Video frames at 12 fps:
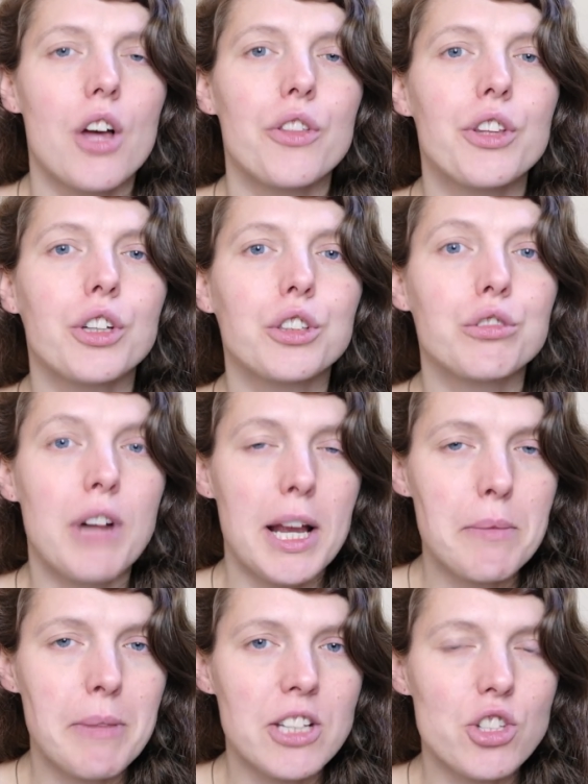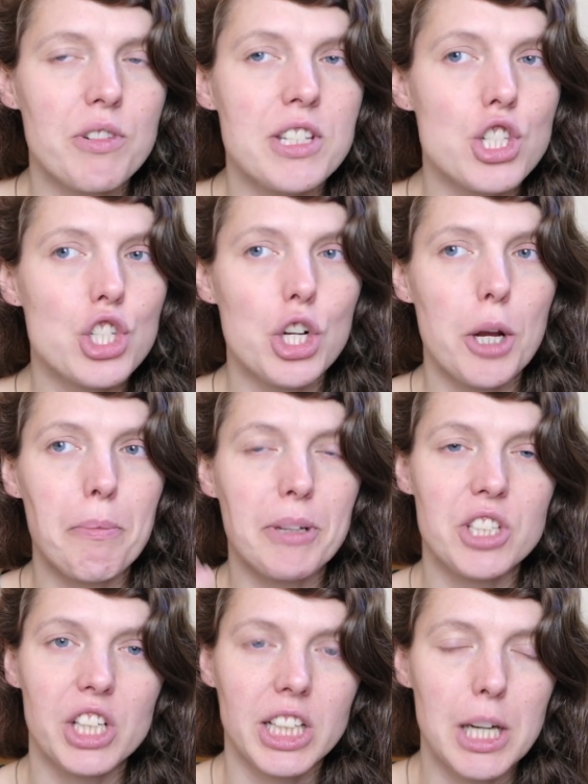The grey matter in certain
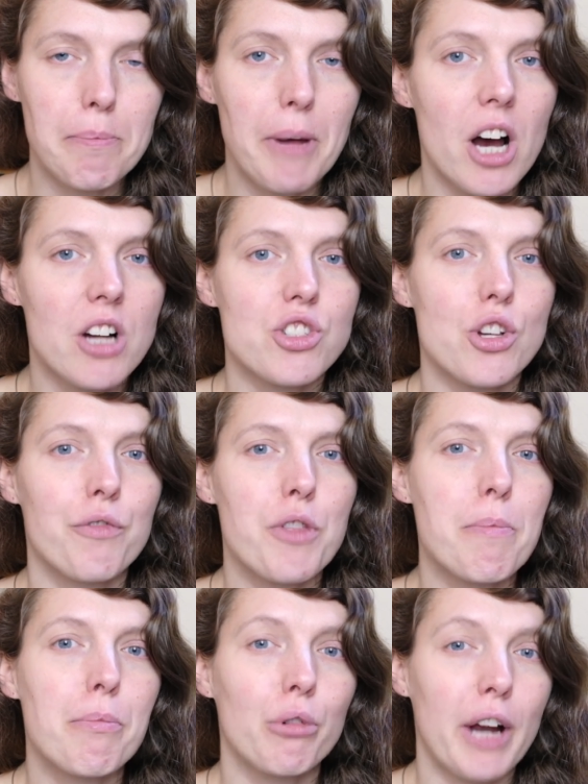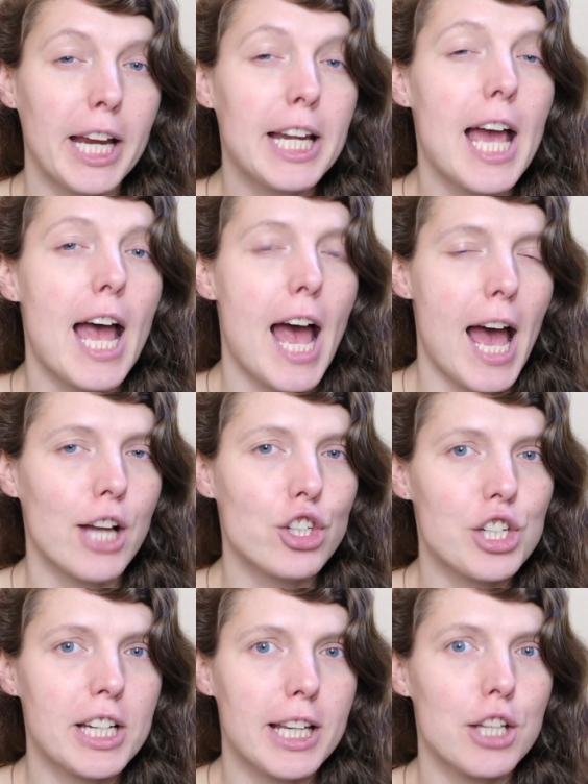particular parts of the brain
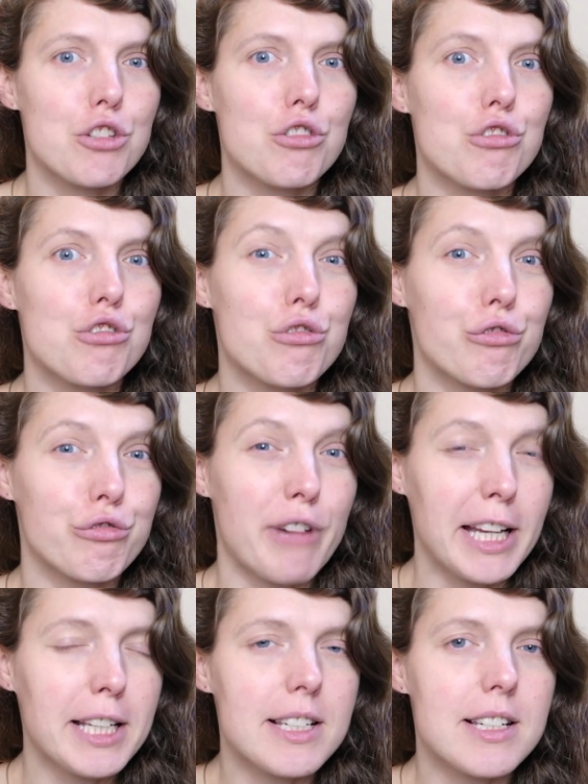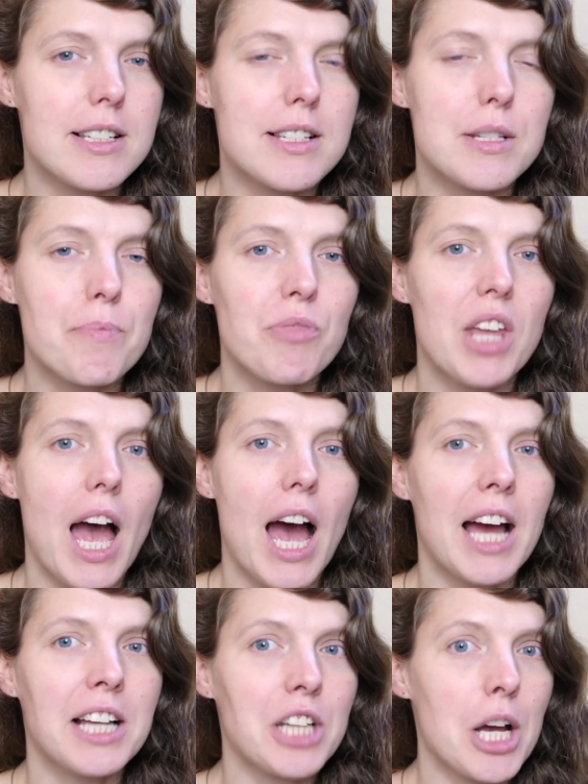actually shrinks.
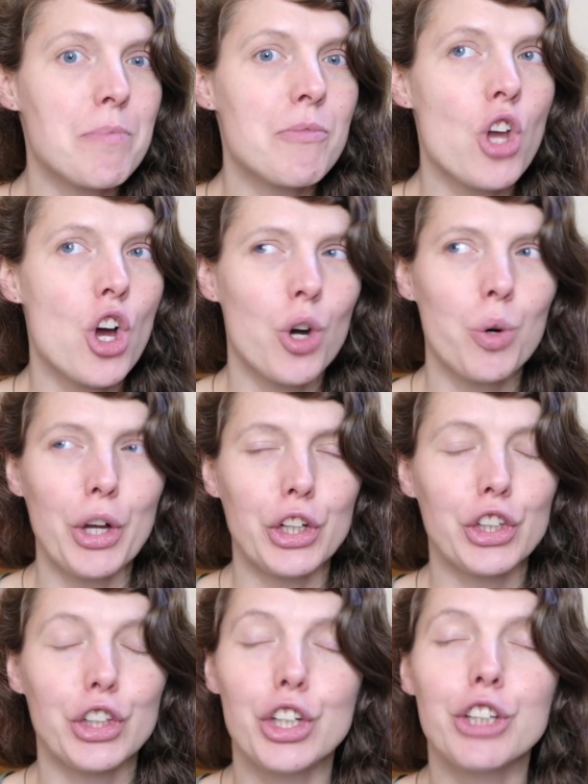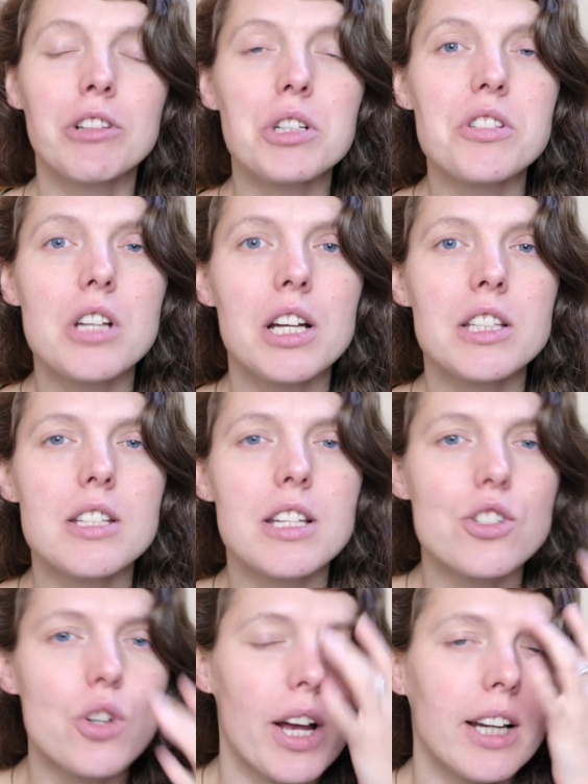And I'm no
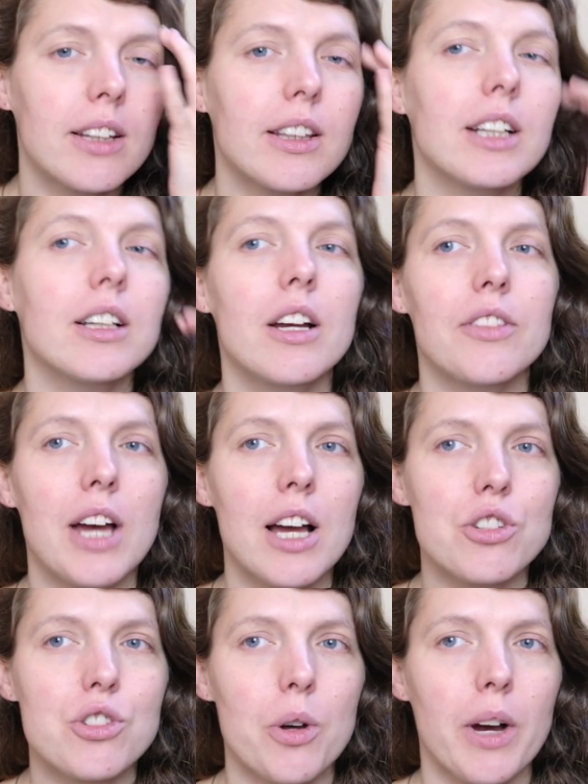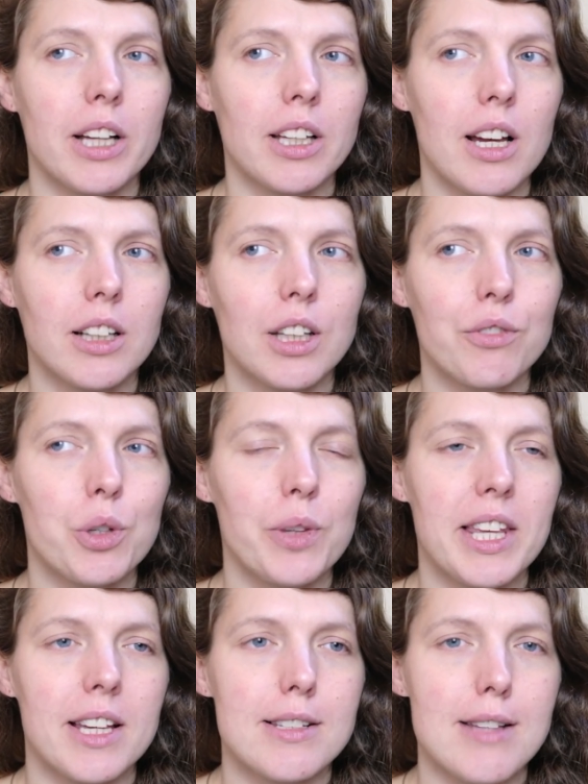neuroscientist or anything like that, so I can't give you
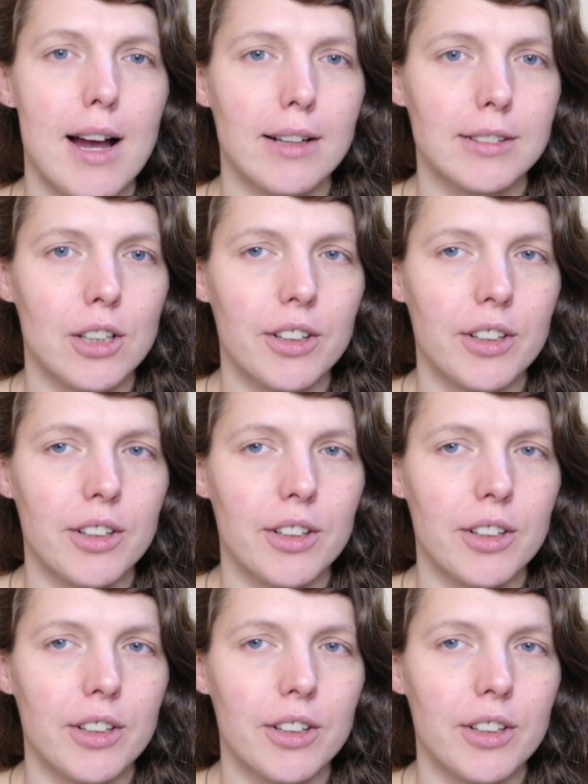the exact,